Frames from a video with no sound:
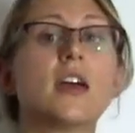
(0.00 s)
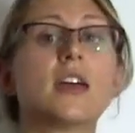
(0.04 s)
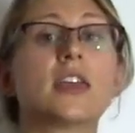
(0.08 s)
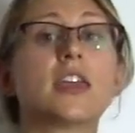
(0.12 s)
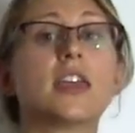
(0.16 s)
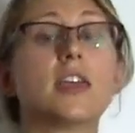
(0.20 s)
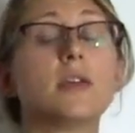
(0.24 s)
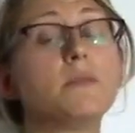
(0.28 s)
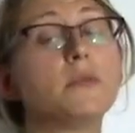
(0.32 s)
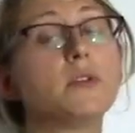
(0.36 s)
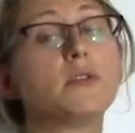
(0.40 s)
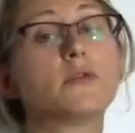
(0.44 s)

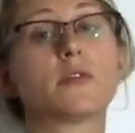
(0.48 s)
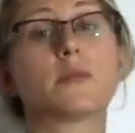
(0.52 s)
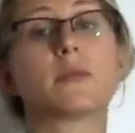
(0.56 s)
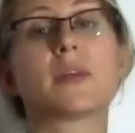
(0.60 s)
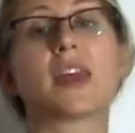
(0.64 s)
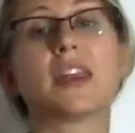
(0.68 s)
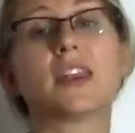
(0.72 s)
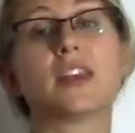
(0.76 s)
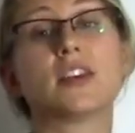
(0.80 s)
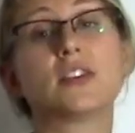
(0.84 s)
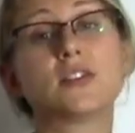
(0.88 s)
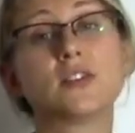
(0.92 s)
keep you from
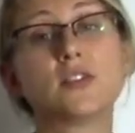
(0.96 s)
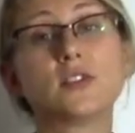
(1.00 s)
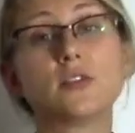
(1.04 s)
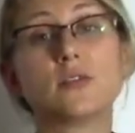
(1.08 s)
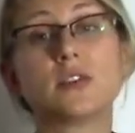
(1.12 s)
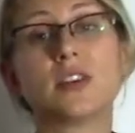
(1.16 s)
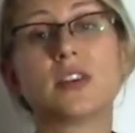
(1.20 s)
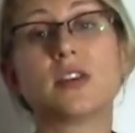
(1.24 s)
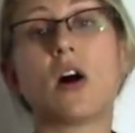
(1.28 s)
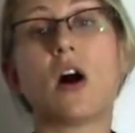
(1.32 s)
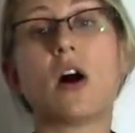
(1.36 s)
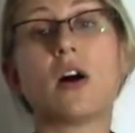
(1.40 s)
getting
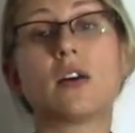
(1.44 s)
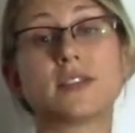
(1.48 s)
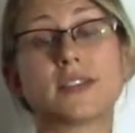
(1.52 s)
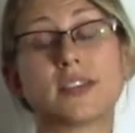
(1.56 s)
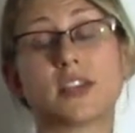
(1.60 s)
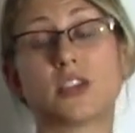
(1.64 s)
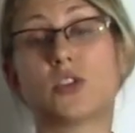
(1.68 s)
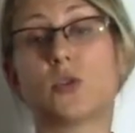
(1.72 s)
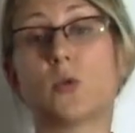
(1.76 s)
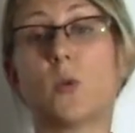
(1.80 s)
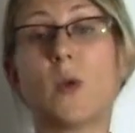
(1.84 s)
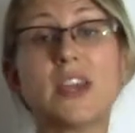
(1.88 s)
sued in all
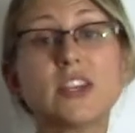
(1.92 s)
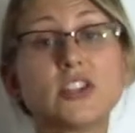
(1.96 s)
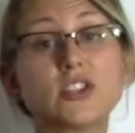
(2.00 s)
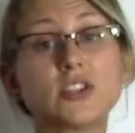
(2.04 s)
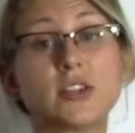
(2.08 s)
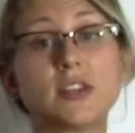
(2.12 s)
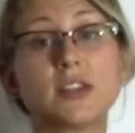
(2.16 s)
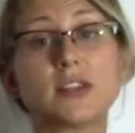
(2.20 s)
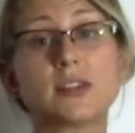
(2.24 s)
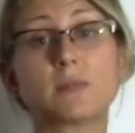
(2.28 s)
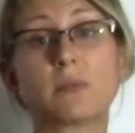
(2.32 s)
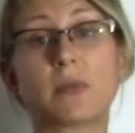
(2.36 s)

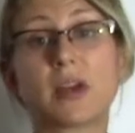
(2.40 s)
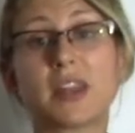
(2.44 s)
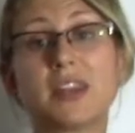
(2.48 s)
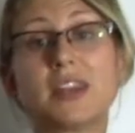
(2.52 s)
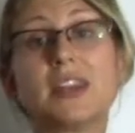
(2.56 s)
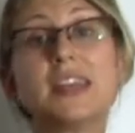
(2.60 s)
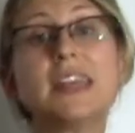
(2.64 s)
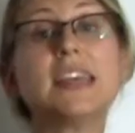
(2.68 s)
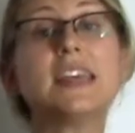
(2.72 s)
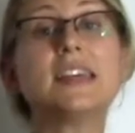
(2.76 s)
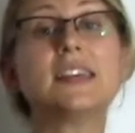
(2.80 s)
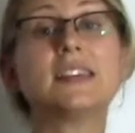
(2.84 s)
situations, but
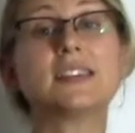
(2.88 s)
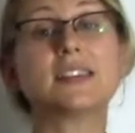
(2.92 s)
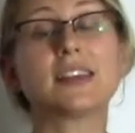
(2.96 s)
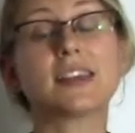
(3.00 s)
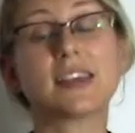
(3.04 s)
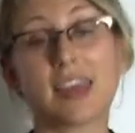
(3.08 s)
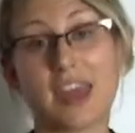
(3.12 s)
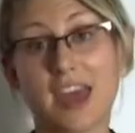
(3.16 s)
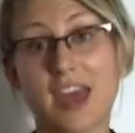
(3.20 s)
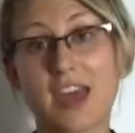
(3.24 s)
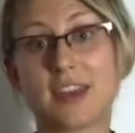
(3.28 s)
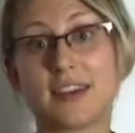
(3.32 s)
it is,
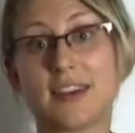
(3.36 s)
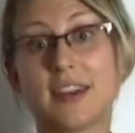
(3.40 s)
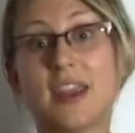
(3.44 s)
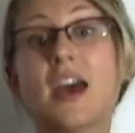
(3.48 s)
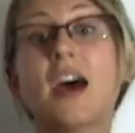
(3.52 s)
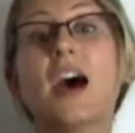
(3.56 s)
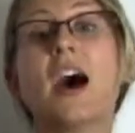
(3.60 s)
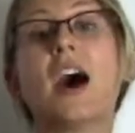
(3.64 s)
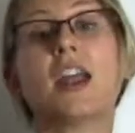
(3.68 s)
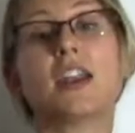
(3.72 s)
again,